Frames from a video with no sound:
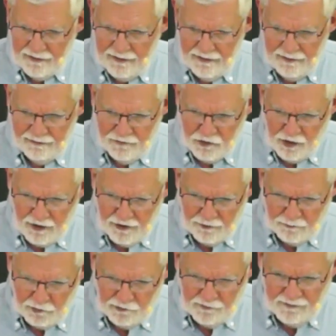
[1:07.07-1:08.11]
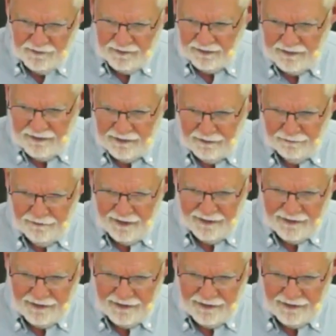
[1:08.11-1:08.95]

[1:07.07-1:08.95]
the king of Jarmuth, the king of